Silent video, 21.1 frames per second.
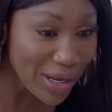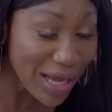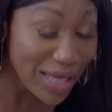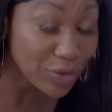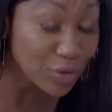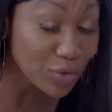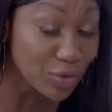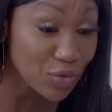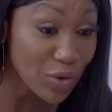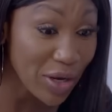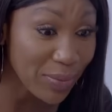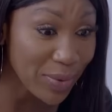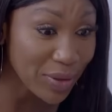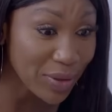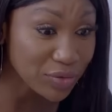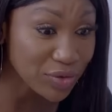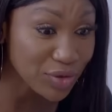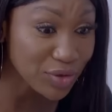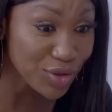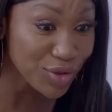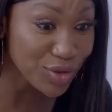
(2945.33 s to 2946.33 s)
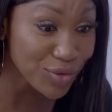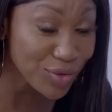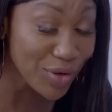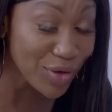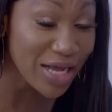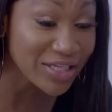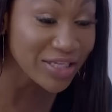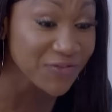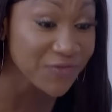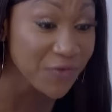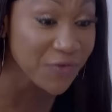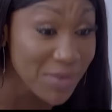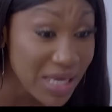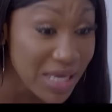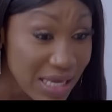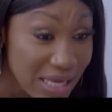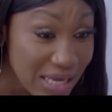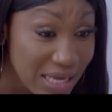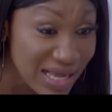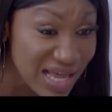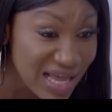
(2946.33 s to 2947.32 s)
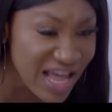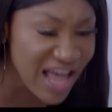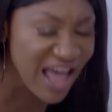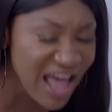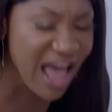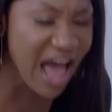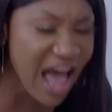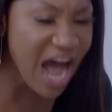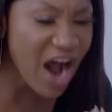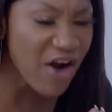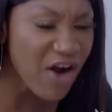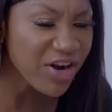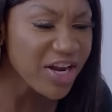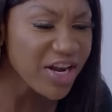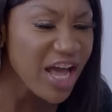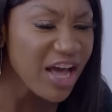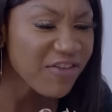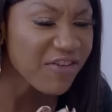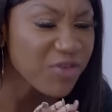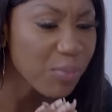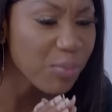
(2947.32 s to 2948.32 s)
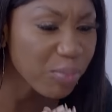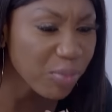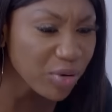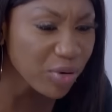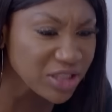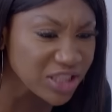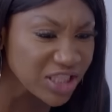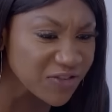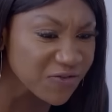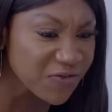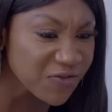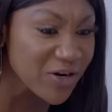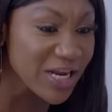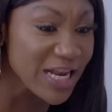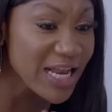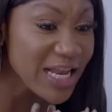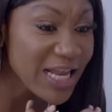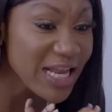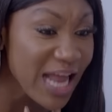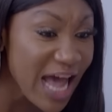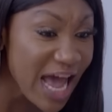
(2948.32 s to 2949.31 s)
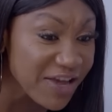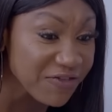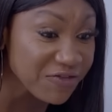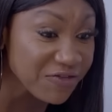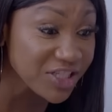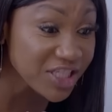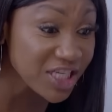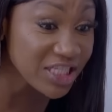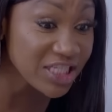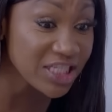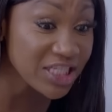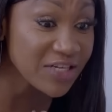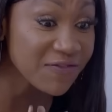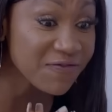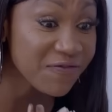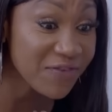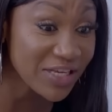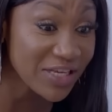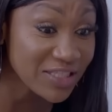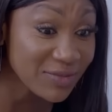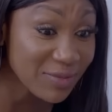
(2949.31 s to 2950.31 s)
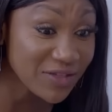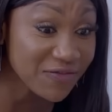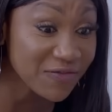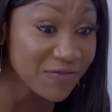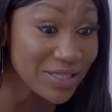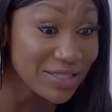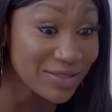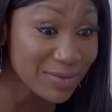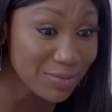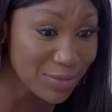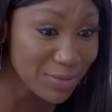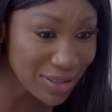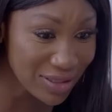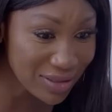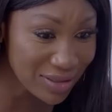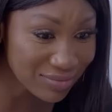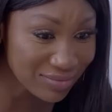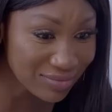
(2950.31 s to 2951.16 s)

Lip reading: I don't know about you. As for me, I already have a budget for a life-changing investment for this money.